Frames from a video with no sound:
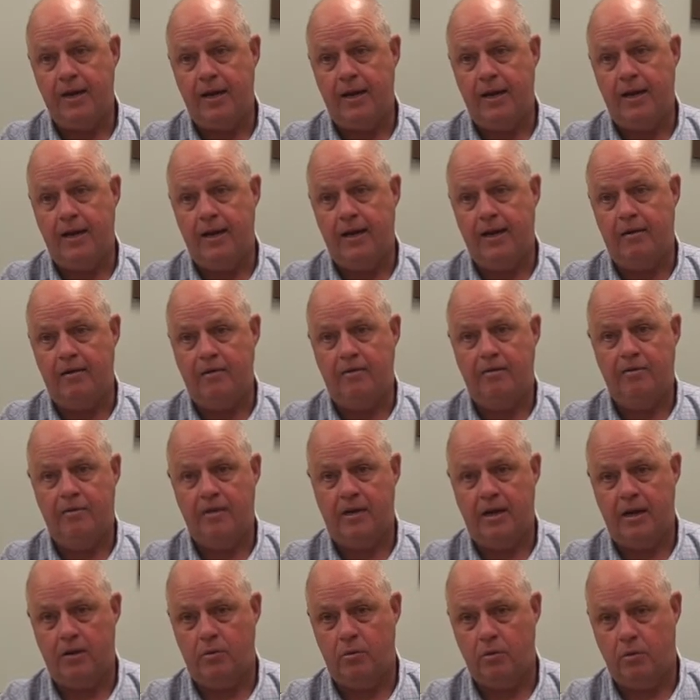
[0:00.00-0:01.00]
and
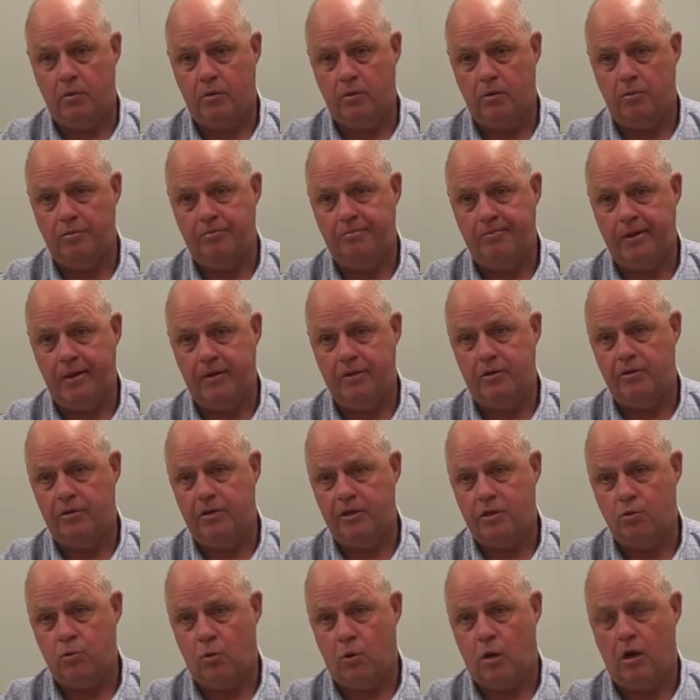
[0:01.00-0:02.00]
they were under
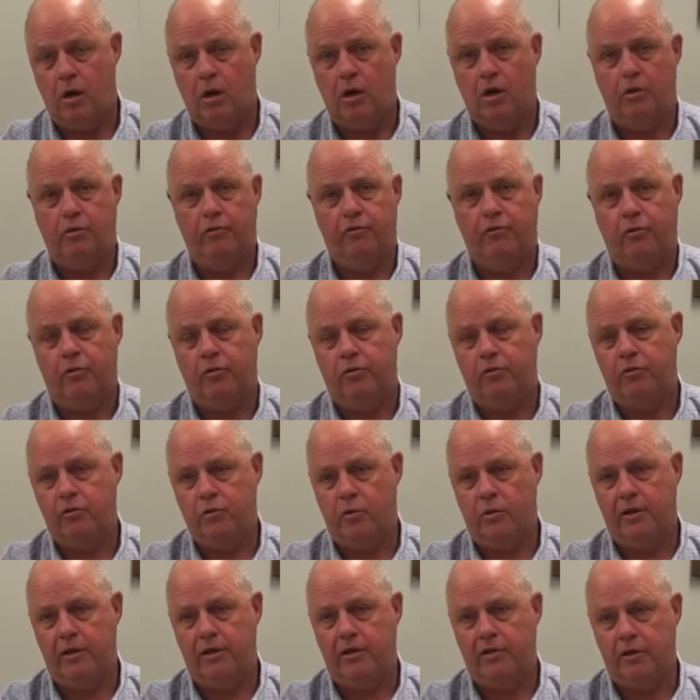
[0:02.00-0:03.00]
this wall for
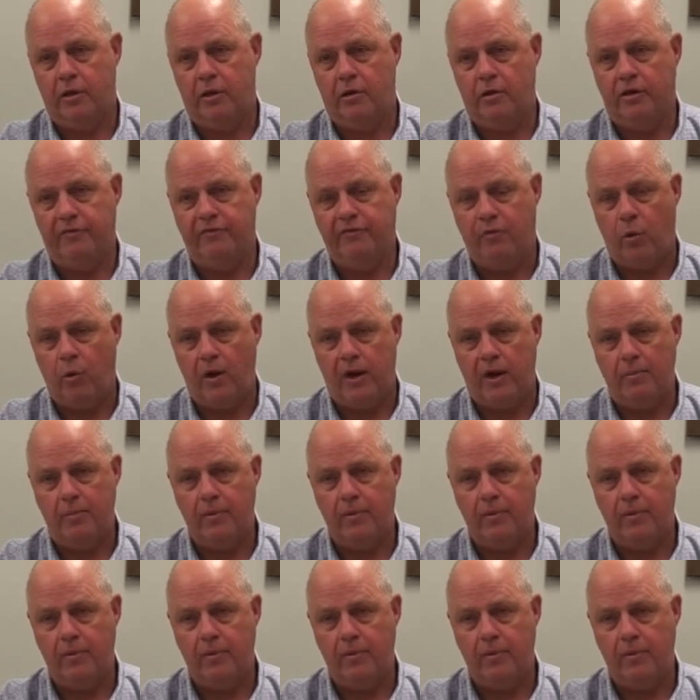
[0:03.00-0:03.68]
20, 30, 40